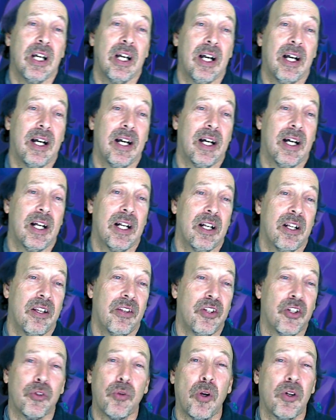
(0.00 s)

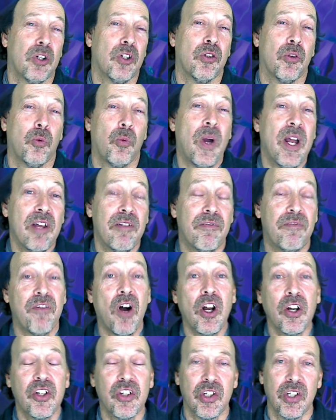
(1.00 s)
the Schrödinger wave
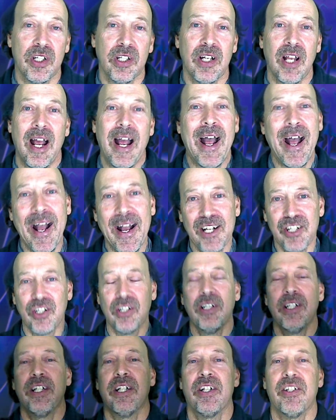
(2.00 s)
function,
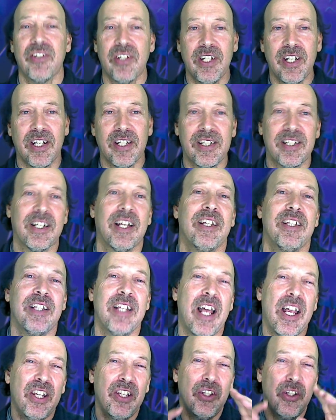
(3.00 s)
actually exist, and
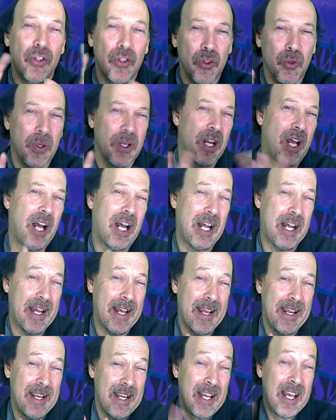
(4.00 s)
that you and
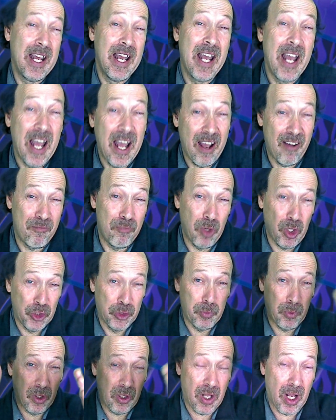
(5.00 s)
I have
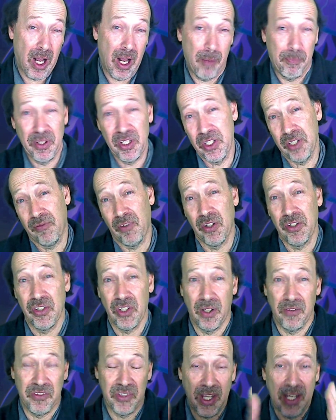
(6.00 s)
multiple copies of
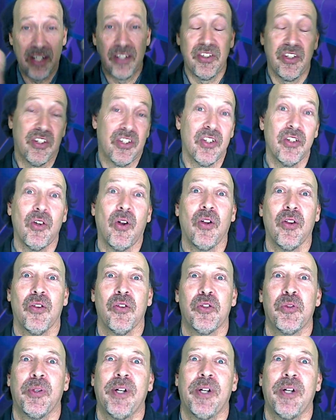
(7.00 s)
ourselves that exist in all those